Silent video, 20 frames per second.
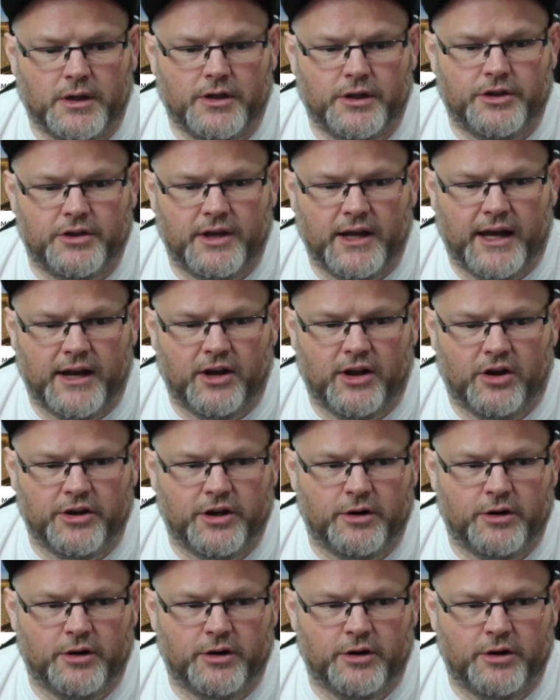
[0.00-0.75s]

You got all your